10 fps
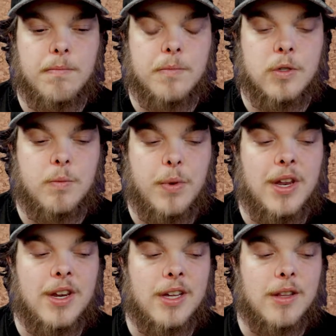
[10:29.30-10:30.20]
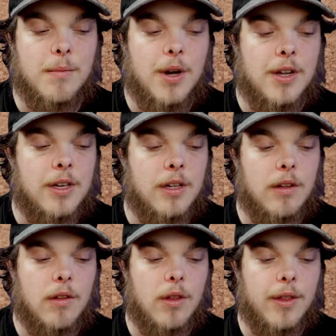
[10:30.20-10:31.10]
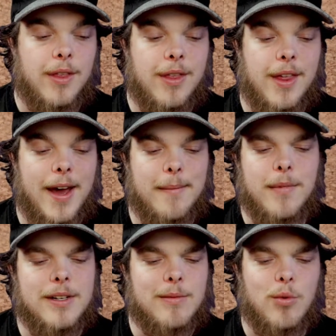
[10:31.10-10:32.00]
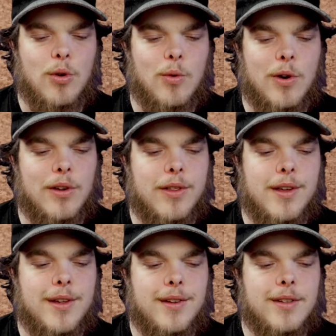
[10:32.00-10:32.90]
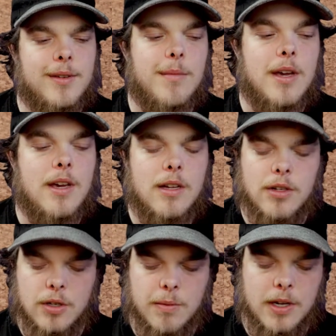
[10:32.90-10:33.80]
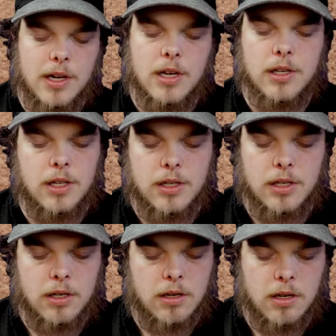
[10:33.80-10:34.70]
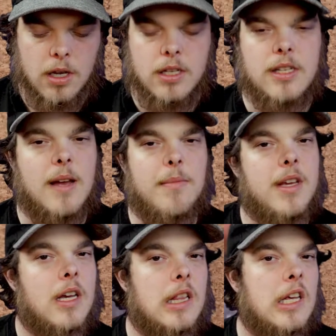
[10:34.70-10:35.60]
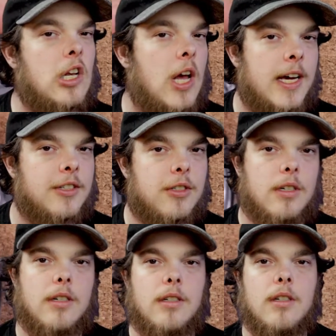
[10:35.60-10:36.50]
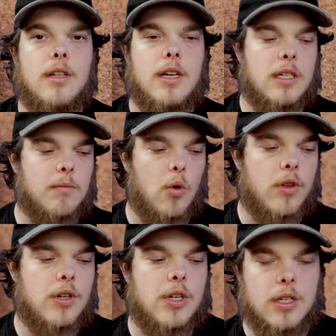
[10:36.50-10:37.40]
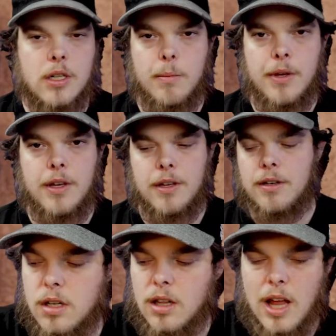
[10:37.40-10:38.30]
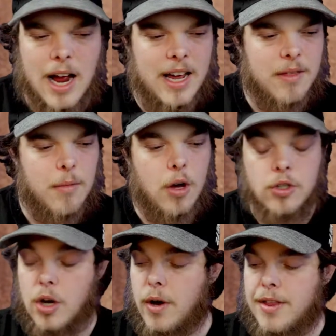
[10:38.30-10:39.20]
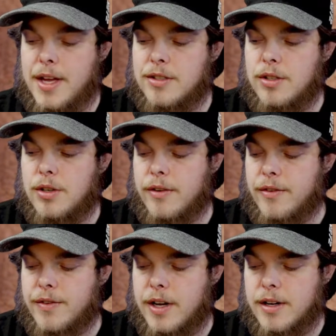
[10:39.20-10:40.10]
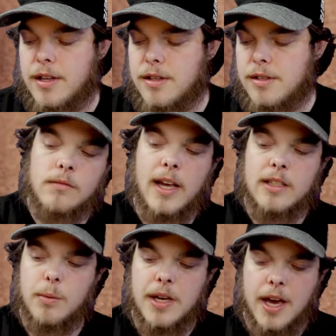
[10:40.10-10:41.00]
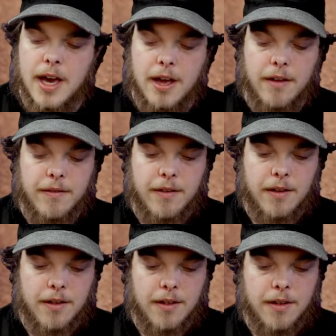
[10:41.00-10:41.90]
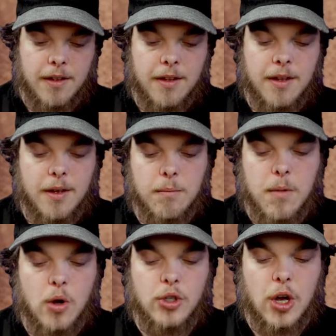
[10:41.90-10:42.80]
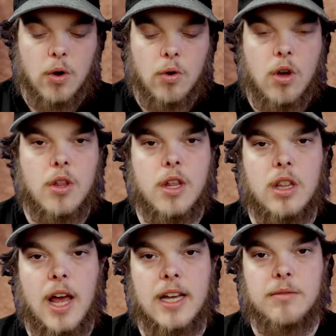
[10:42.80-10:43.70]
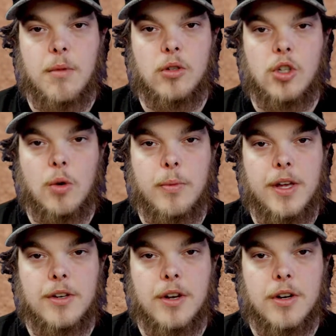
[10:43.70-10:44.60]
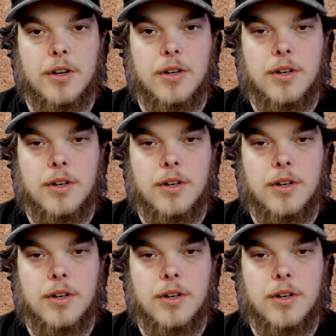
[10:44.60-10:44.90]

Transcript: spending the money that much more worth it to me, just because it's something a little extra. It's more than just the pin. Goliath Mojo, and that's 2 different variants. Next we have Mojo, the last Mojo bender.